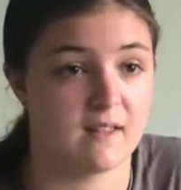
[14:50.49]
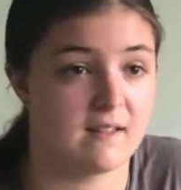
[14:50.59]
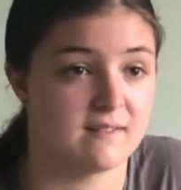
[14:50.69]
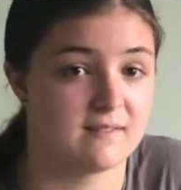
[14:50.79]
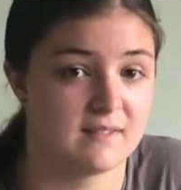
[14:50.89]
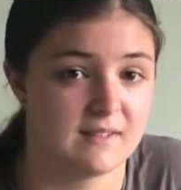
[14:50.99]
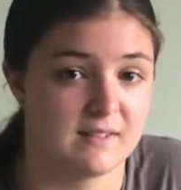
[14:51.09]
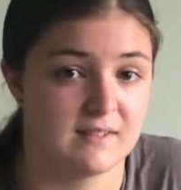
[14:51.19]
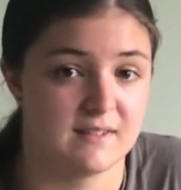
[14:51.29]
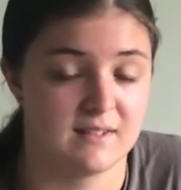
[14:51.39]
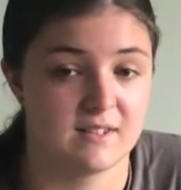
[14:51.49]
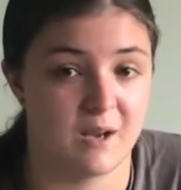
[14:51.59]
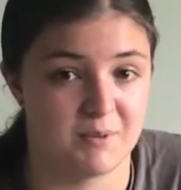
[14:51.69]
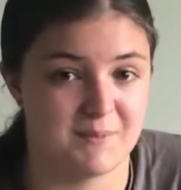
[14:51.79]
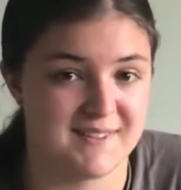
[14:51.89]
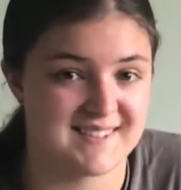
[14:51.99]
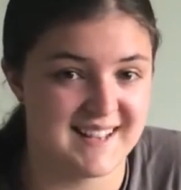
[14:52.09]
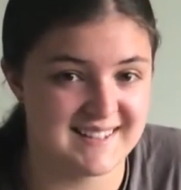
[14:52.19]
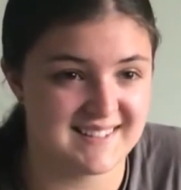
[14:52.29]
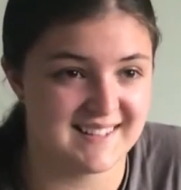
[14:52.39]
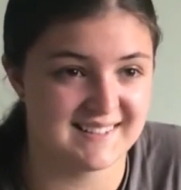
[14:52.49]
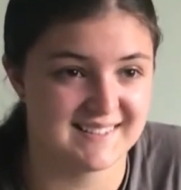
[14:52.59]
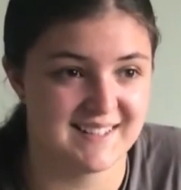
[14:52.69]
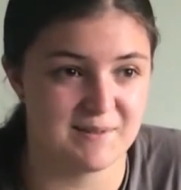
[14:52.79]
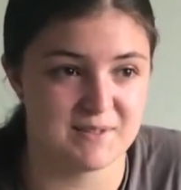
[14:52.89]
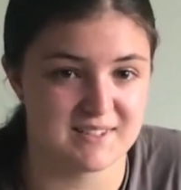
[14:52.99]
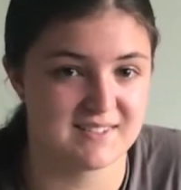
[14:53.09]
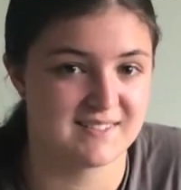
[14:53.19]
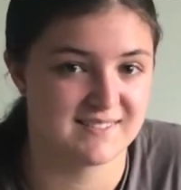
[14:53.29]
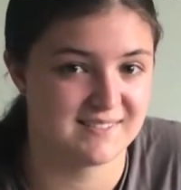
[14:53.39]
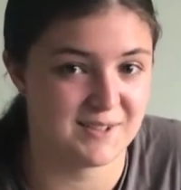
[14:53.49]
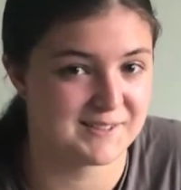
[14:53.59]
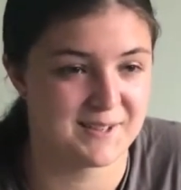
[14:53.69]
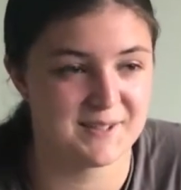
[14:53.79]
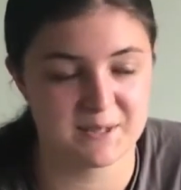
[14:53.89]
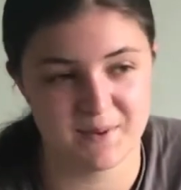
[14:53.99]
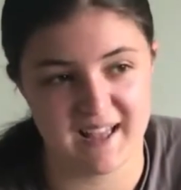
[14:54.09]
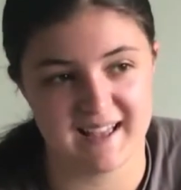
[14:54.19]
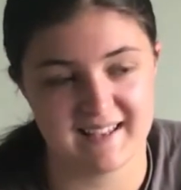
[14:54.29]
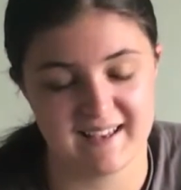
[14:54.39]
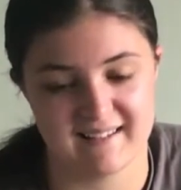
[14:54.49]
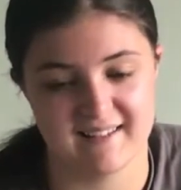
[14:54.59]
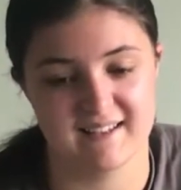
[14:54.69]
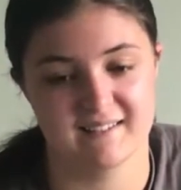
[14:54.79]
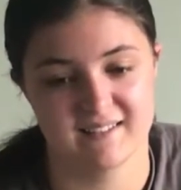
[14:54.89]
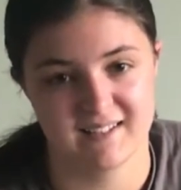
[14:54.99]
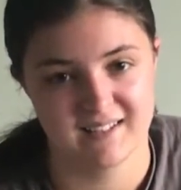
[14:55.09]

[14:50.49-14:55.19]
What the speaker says: Then, a couple of months later, it was not going away, and then